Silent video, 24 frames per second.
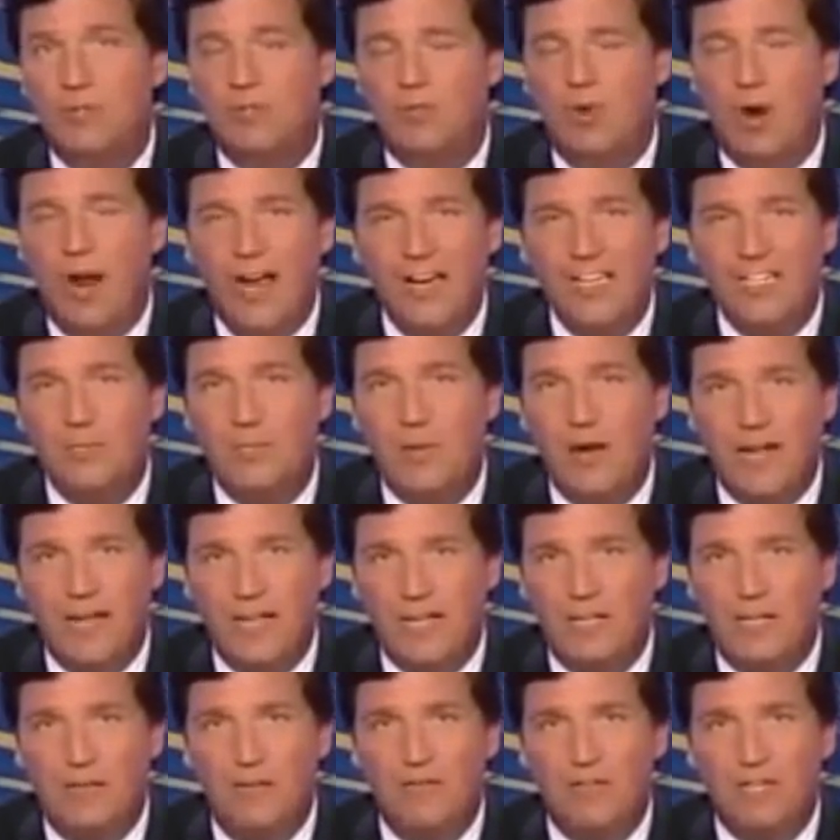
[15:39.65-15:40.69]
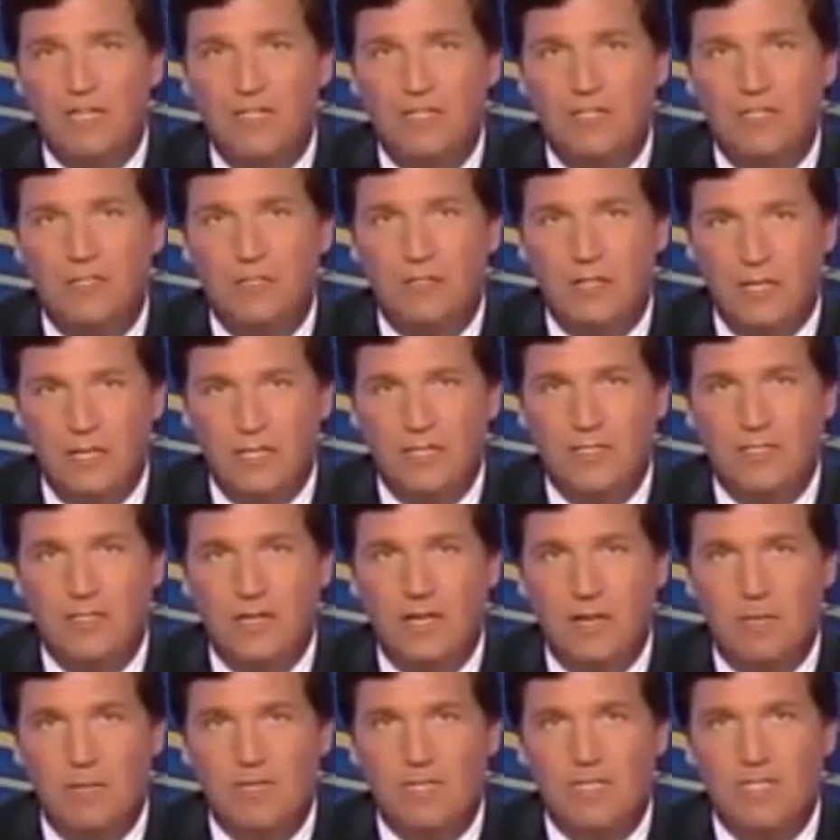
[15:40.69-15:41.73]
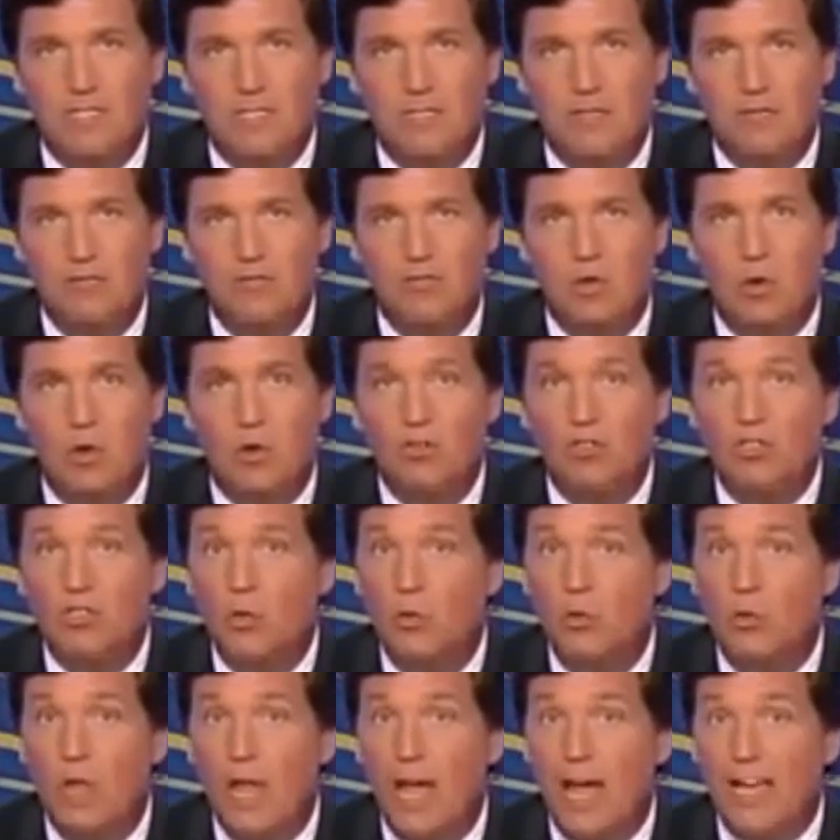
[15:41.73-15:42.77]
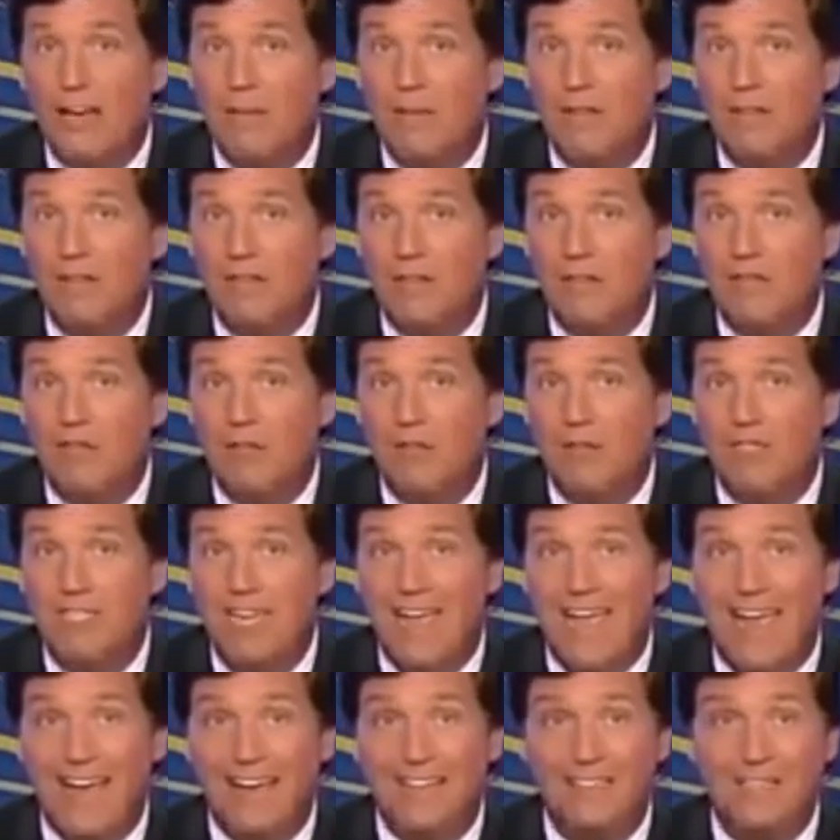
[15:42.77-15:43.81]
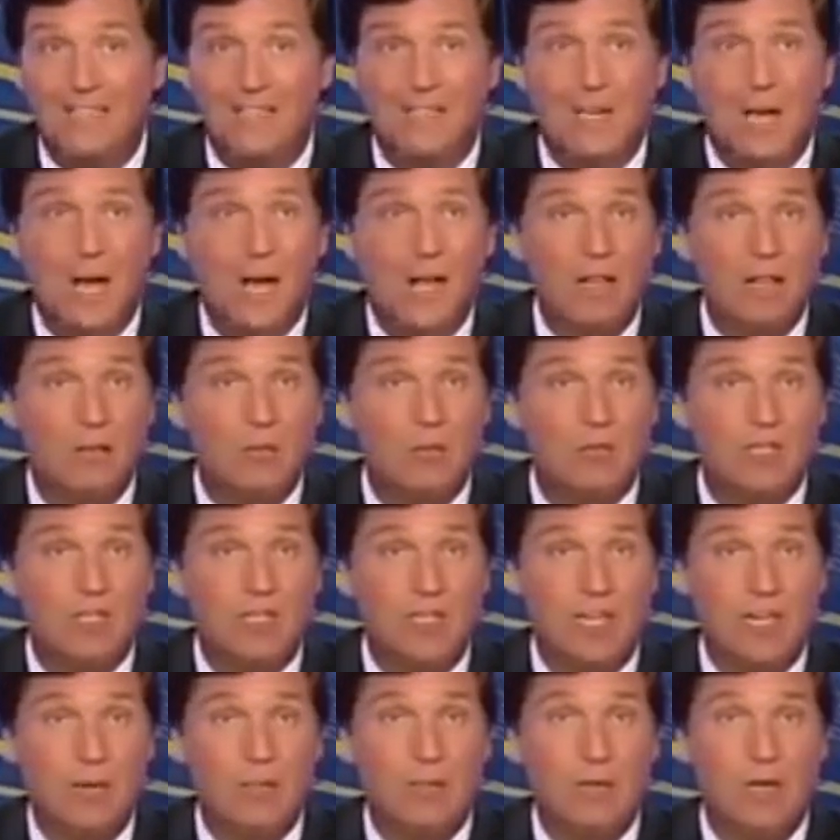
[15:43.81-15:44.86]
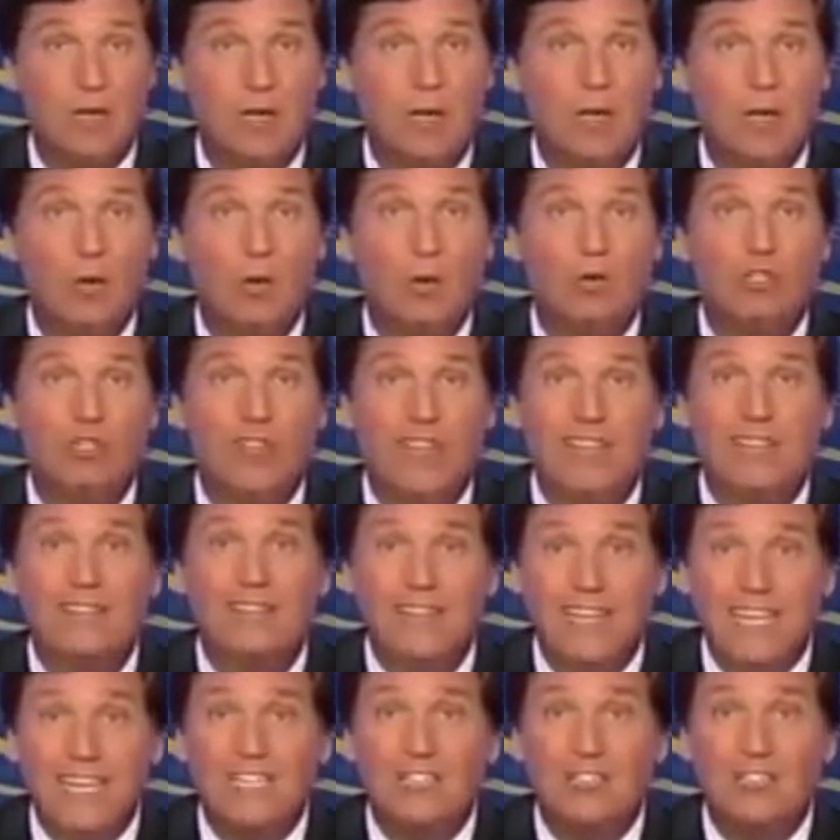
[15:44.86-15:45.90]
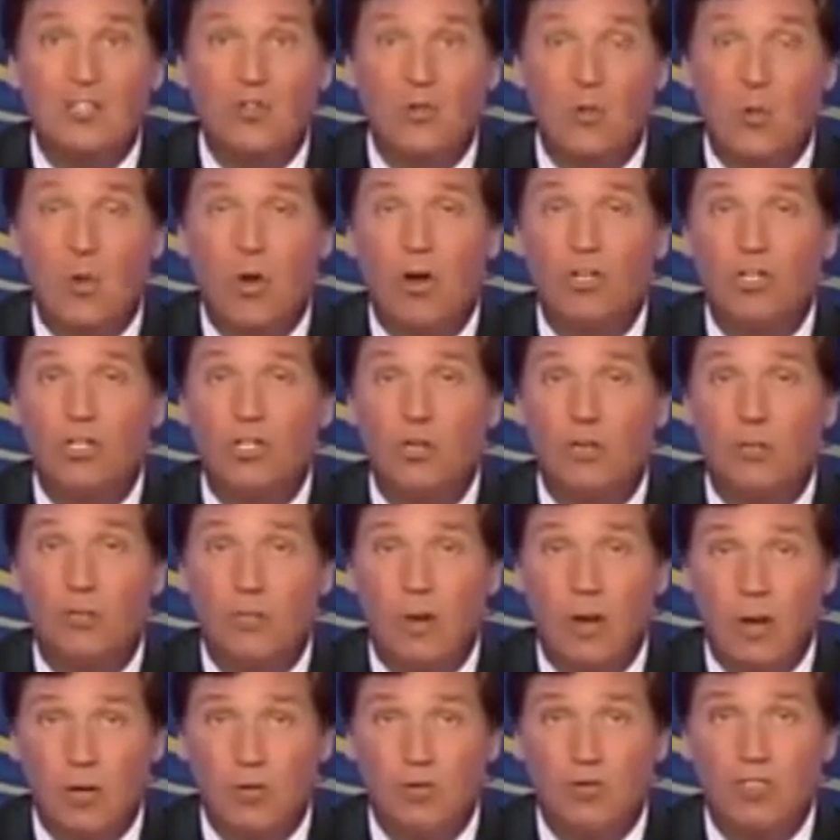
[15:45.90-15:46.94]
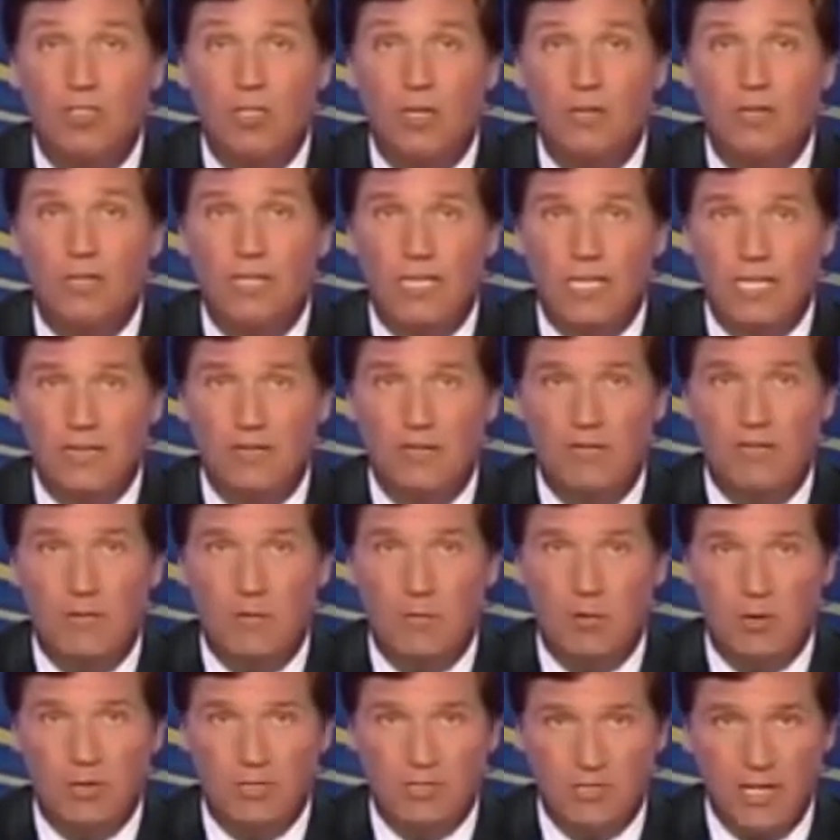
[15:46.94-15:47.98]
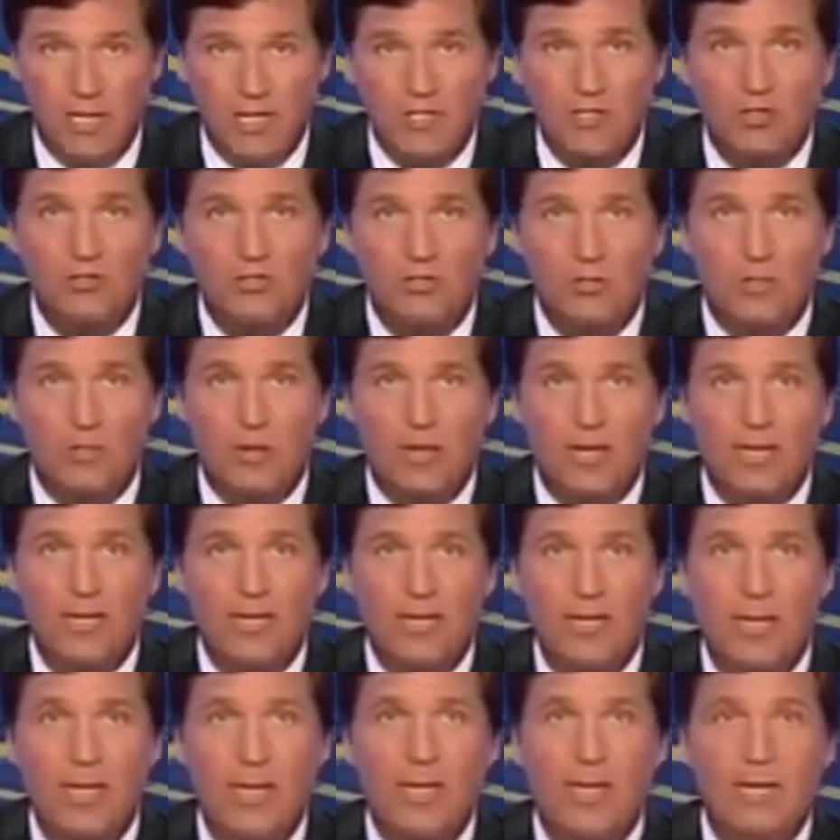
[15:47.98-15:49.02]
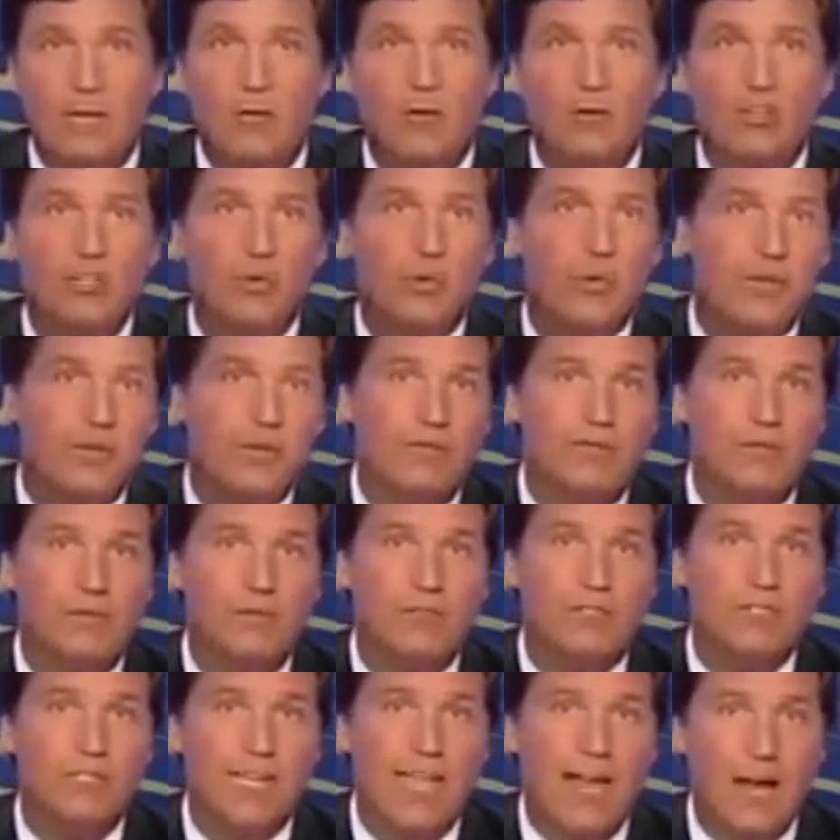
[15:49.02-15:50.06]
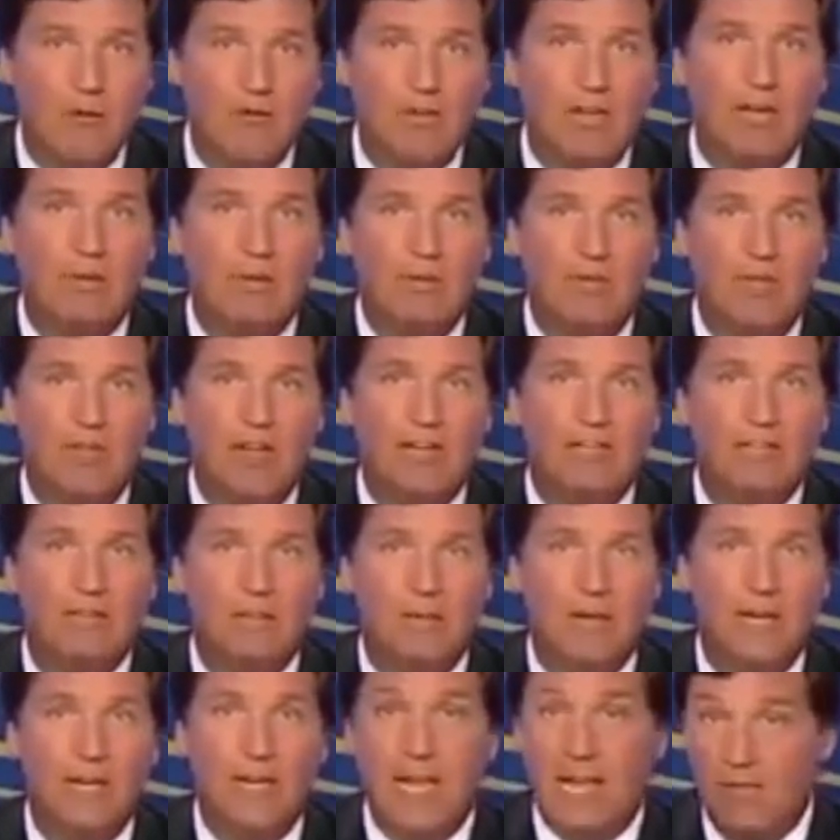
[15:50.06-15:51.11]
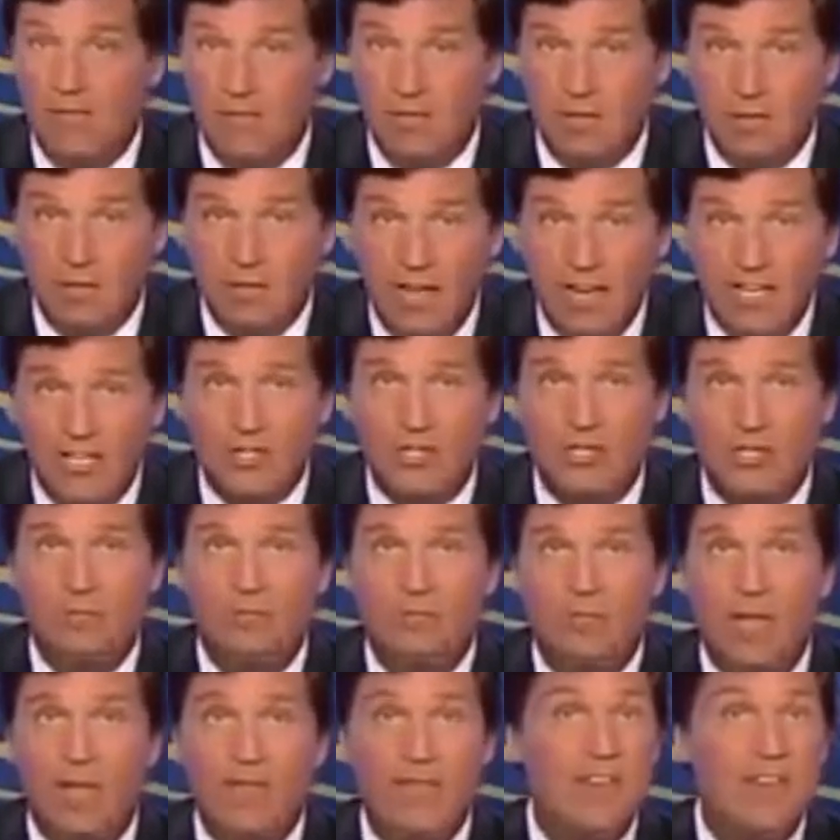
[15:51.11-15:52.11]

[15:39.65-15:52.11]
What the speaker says: be surprised by any of this. NBC News also lied about the infamous Access Hollywood tape, which they leaked to the Washington Post on the eve of a presidential debate in order to influence the outcome of that debate and the election.